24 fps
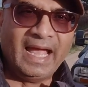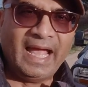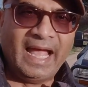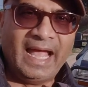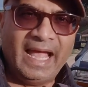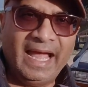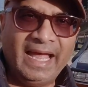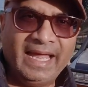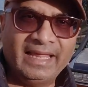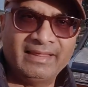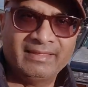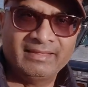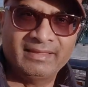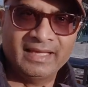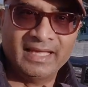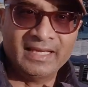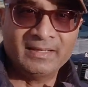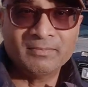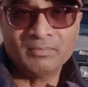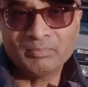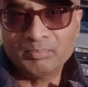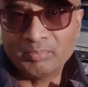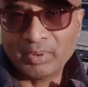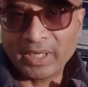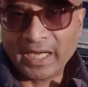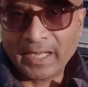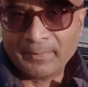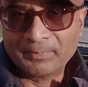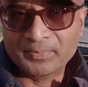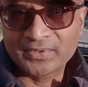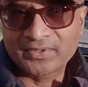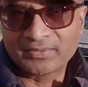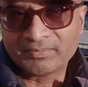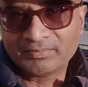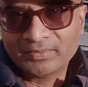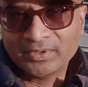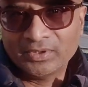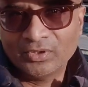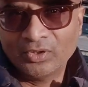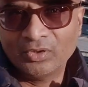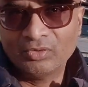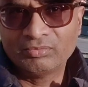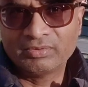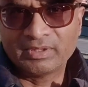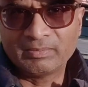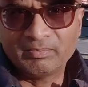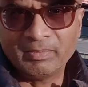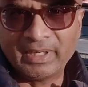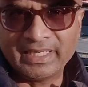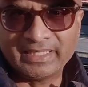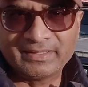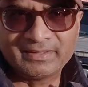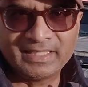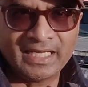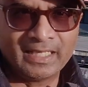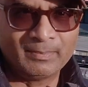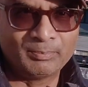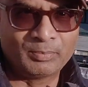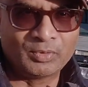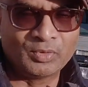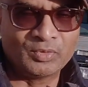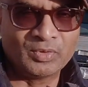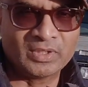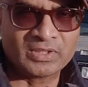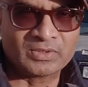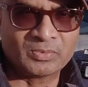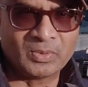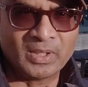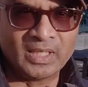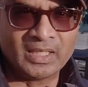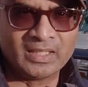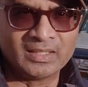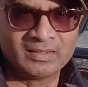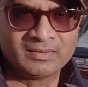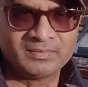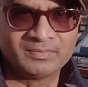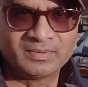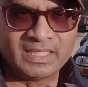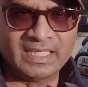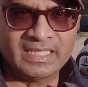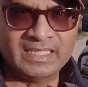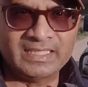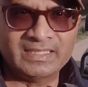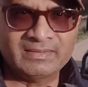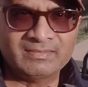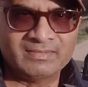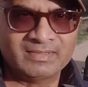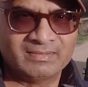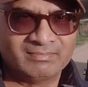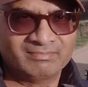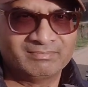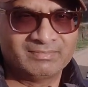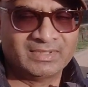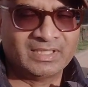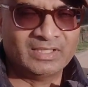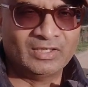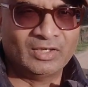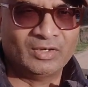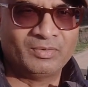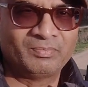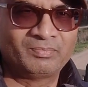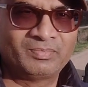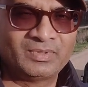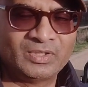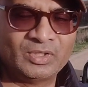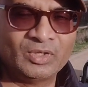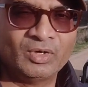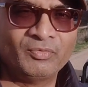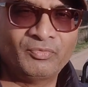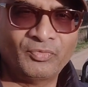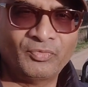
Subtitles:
and then perhaps, it might help you as well in, your